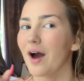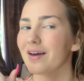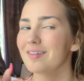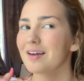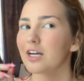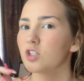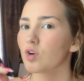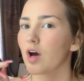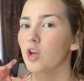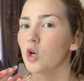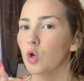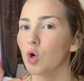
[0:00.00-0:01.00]
I think I'd
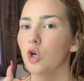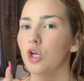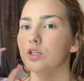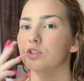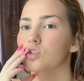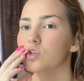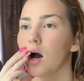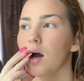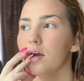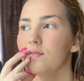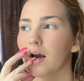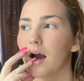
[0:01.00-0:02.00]
rather not learn to
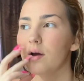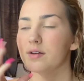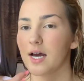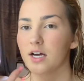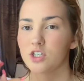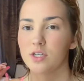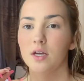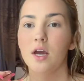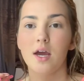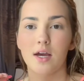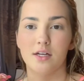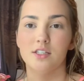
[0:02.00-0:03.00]
drive. Like, I was actually
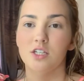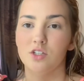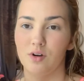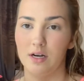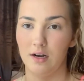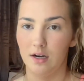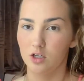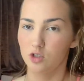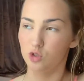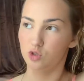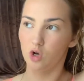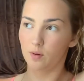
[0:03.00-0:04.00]
considering, like,
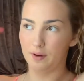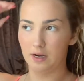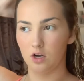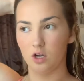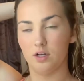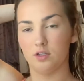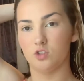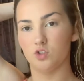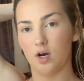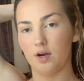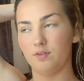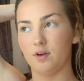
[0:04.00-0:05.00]
stopping learning to
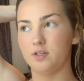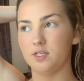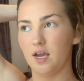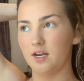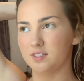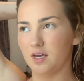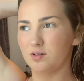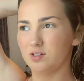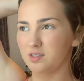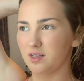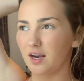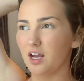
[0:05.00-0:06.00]
drive the other day, because I was
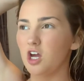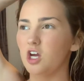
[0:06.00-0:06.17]
just like